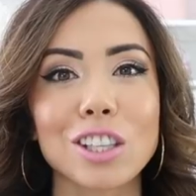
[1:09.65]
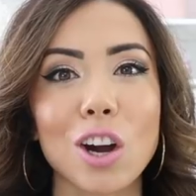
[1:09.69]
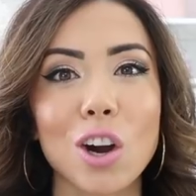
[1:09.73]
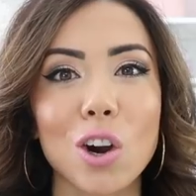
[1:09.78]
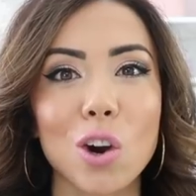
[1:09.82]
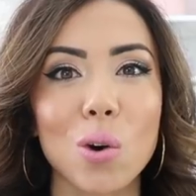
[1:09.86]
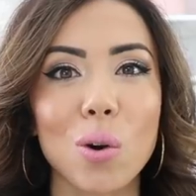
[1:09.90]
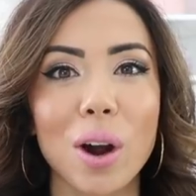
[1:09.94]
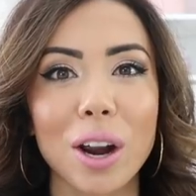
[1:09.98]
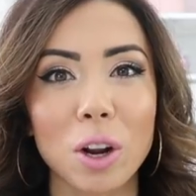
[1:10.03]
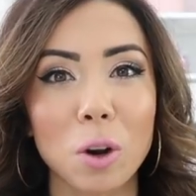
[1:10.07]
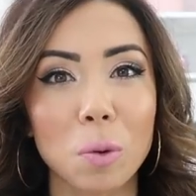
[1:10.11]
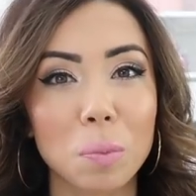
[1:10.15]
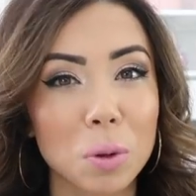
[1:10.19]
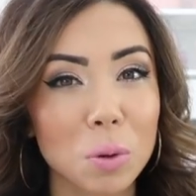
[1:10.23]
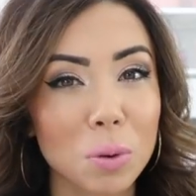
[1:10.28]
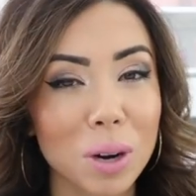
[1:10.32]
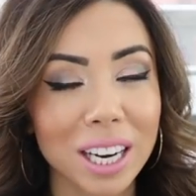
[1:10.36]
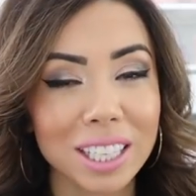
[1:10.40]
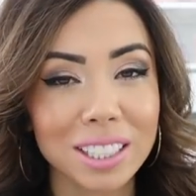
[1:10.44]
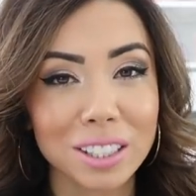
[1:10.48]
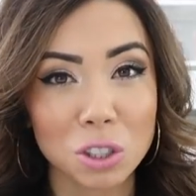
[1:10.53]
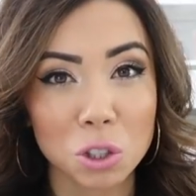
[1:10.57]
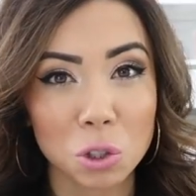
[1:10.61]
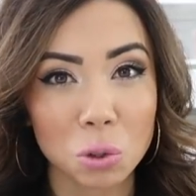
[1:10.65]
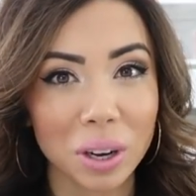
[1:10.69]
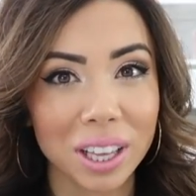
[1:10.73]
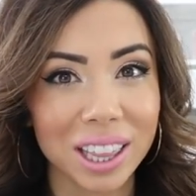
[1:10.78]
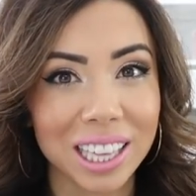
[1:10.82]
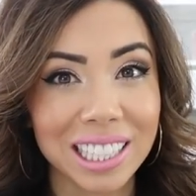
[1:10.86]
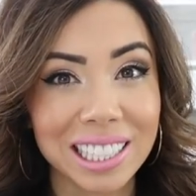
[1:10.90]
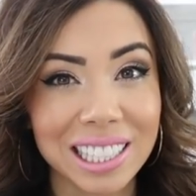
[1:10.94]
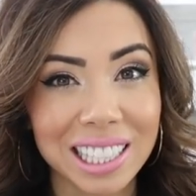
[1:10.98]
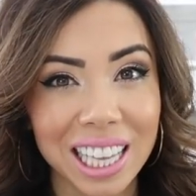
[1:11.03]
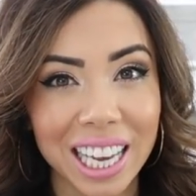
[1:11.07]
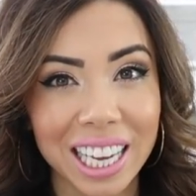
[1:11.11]
So I hope you guys enjoy
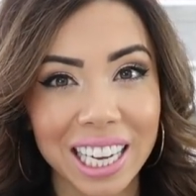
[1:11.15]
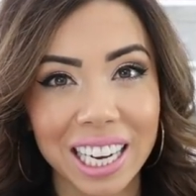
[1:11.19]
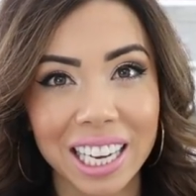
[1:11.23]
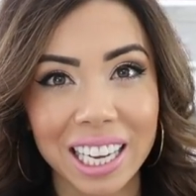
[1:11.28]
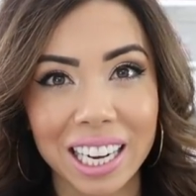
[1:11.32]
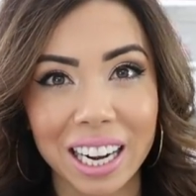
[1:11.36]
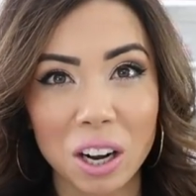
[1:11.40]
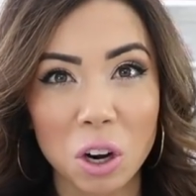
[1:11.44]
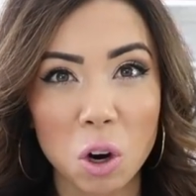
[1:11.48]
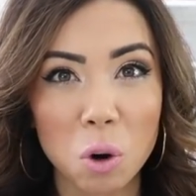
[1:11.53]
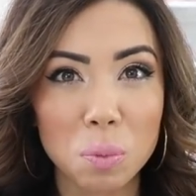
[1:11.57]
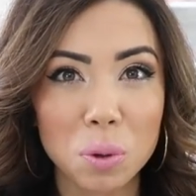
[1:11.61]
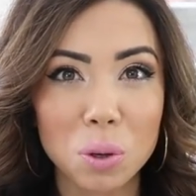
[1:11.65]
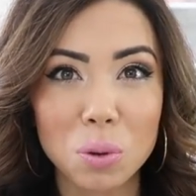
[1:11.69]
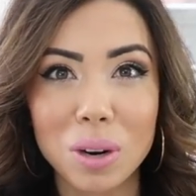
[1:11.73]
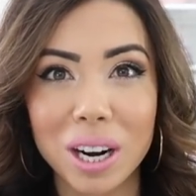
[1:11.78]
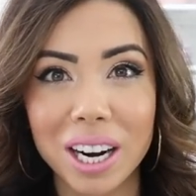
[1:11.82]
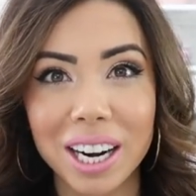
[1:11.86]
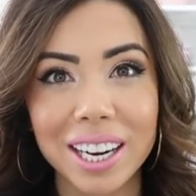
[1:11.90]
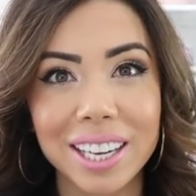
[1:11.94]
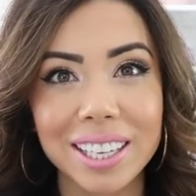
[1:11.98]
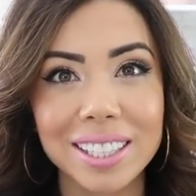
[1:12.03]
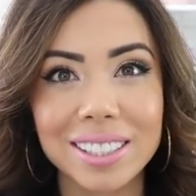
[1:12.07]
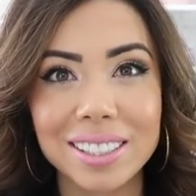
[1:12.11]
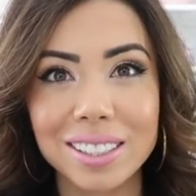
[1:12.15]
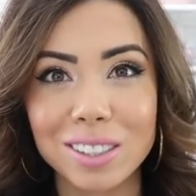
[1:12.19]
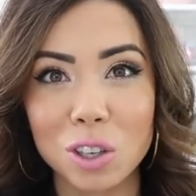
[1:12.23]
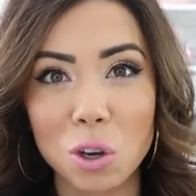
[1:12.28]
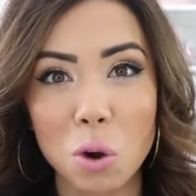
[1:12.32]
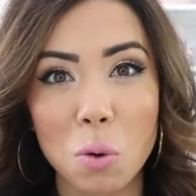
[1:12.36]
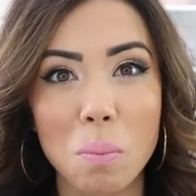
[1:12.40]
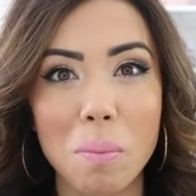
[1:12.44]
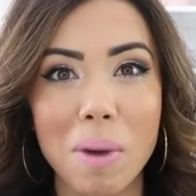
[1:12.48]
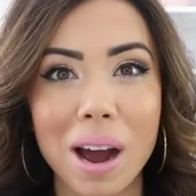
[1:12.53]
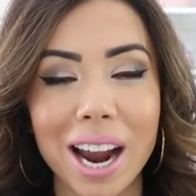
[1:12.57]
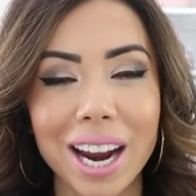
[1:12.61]
this lighting, and I hope you guys
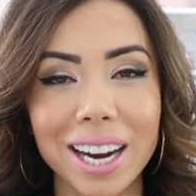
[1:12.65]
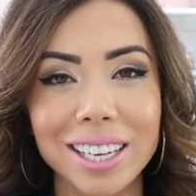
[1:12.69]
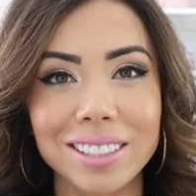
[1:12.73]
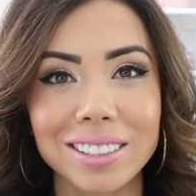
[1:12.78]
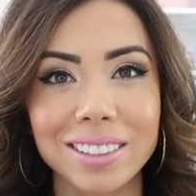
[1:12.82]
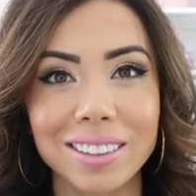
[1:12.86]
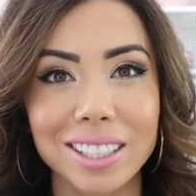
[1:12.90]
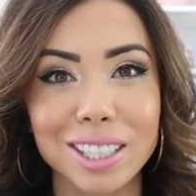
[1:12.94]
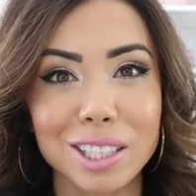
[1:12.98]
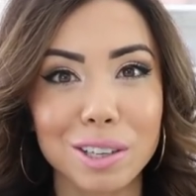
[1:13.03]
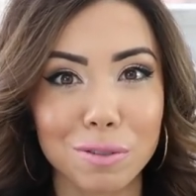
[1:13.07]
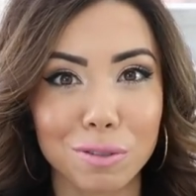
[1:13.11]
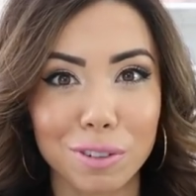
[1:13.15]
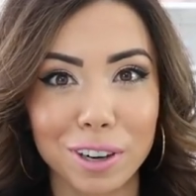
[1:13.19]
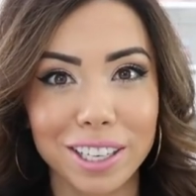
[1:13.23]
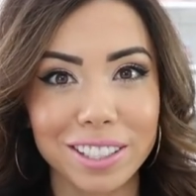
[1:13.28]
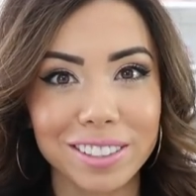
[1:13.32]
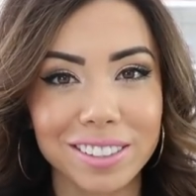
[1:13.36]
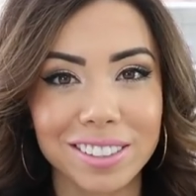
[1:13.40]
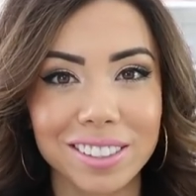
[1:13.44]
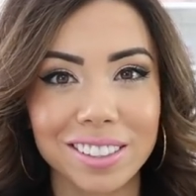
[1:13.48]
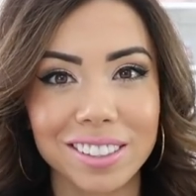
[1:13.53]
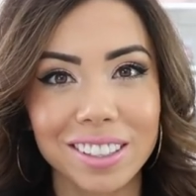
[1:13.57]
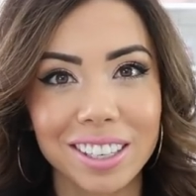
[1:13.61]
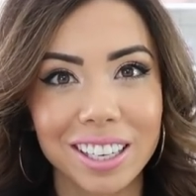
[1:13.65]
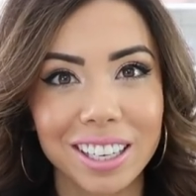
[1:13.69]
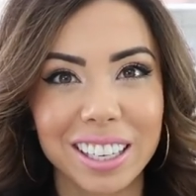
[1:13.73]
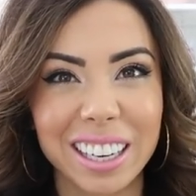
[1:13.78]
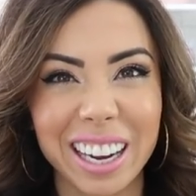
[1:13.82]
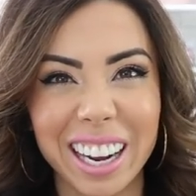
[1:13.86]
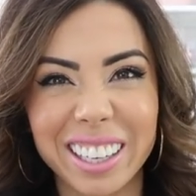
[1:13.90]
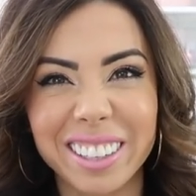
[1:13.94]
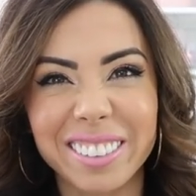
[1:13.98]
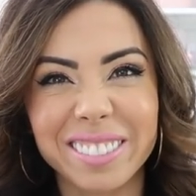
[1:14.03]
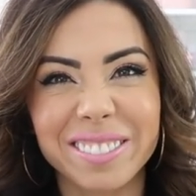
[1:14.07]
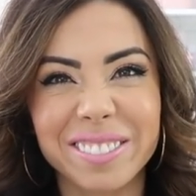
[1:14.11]
don't mind the different
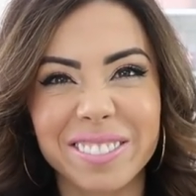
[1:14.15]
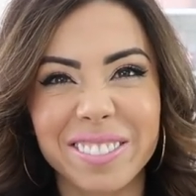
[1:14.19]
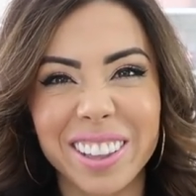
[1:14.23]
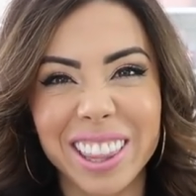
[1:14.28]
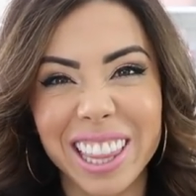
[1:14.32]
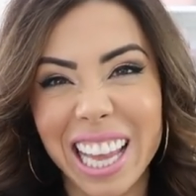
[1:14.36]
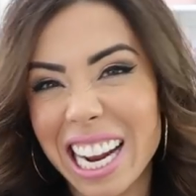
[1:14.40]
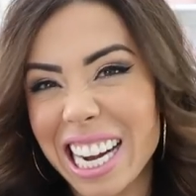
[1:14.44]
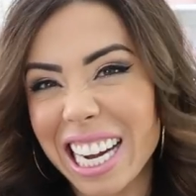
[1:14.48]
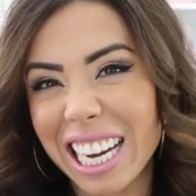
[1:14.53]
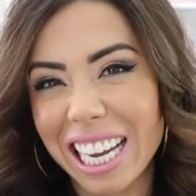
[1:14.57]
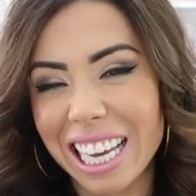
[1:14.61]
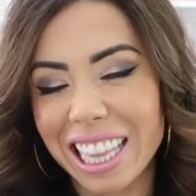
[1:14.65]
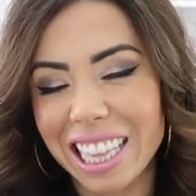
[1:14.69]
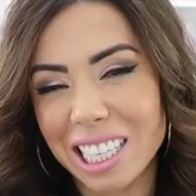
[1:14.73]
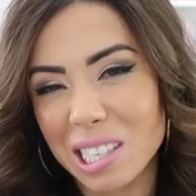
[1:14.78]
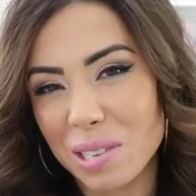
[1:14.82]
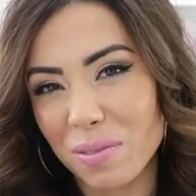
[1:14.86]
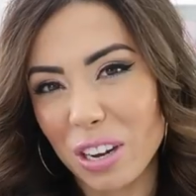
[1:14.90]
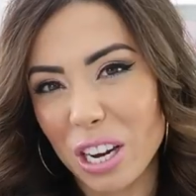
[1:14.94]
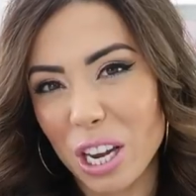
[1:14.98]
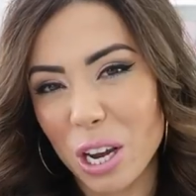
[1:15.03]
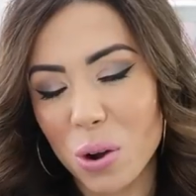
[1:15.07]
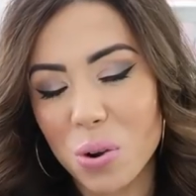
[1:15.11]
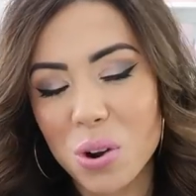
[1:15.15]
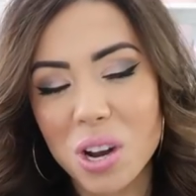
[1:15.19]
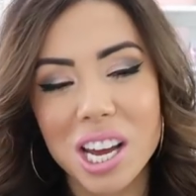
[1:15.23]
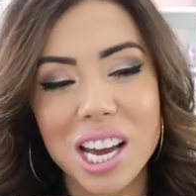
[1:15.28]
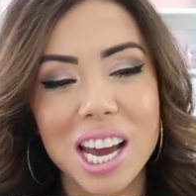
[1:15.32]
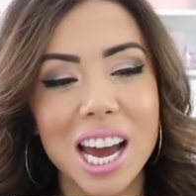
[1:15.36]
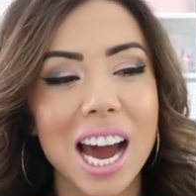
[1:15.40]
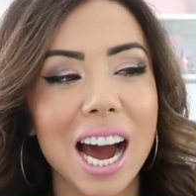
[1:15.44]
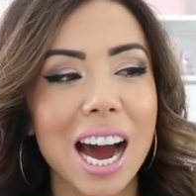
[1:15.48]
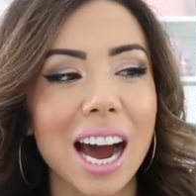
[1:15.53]
kind of lighting in this video.